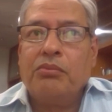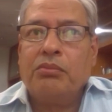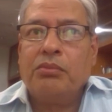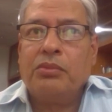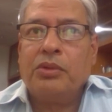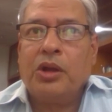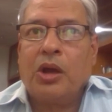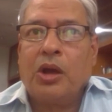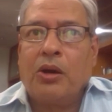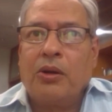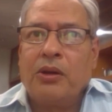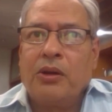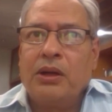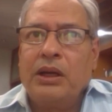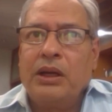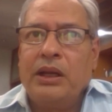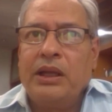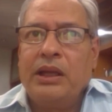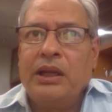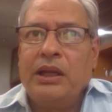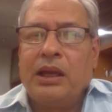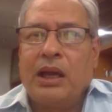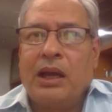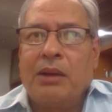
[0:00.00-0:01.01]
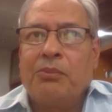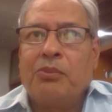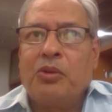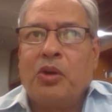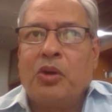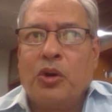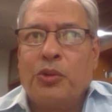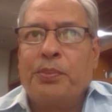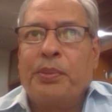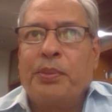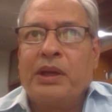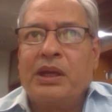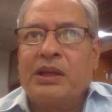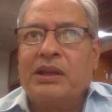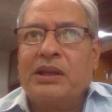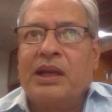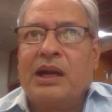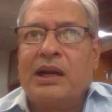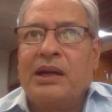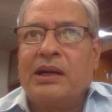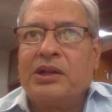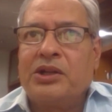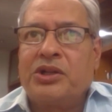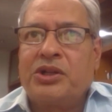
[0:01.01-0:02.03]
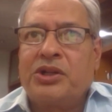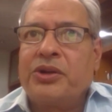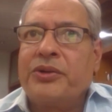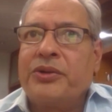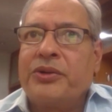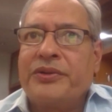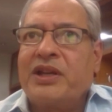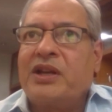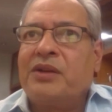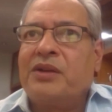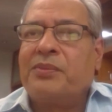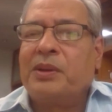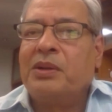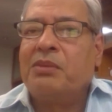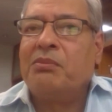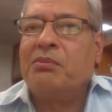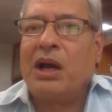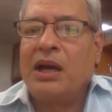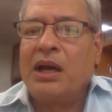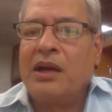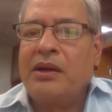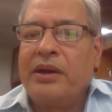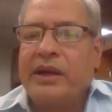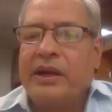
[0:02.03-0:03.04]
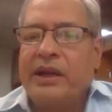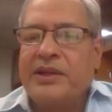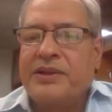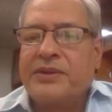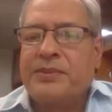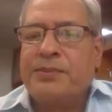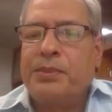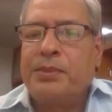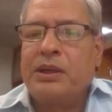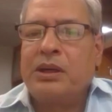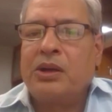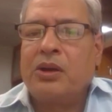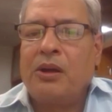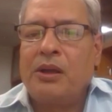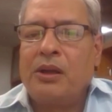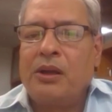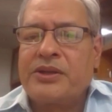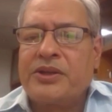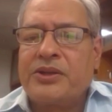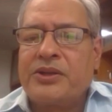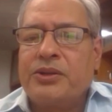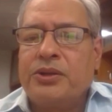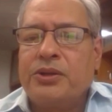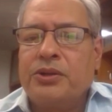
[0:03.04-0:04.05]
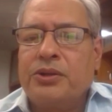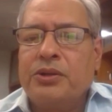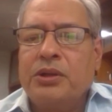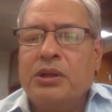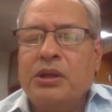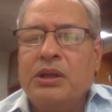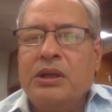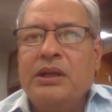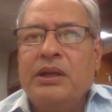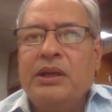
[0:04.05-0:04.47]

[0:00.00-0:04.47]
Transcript: not only I'm hoping that it shows up in my race, but also